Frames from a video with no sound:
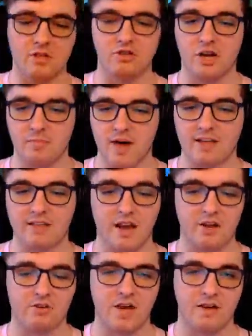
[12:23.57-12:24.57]
a training pack that
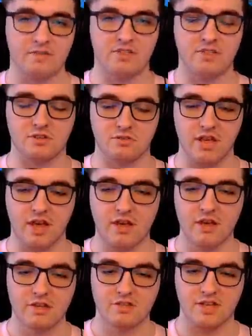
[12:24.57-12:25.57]
I do every single day
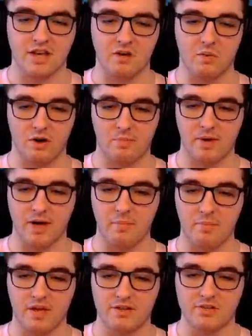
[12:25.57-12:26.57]
to get warmed up
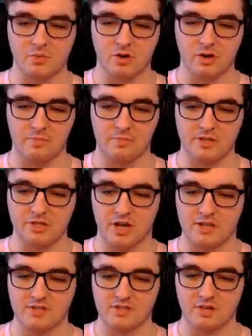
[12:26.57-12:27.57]
and to work on my
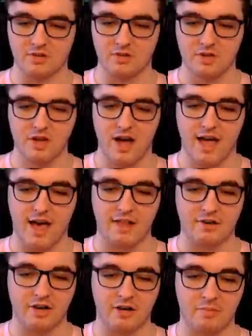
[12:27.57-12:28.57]
shots. So I
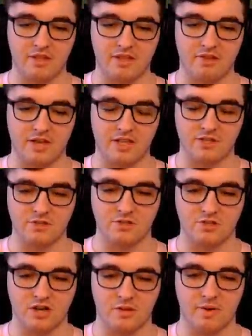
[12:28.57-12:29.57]
highly recommend that you guys do
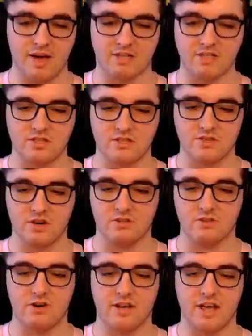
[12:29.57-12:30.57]
these training packs to start
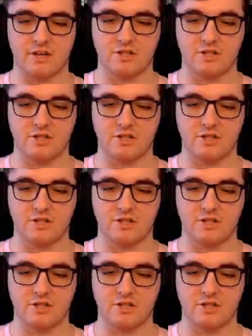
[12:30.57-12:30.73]
learning how to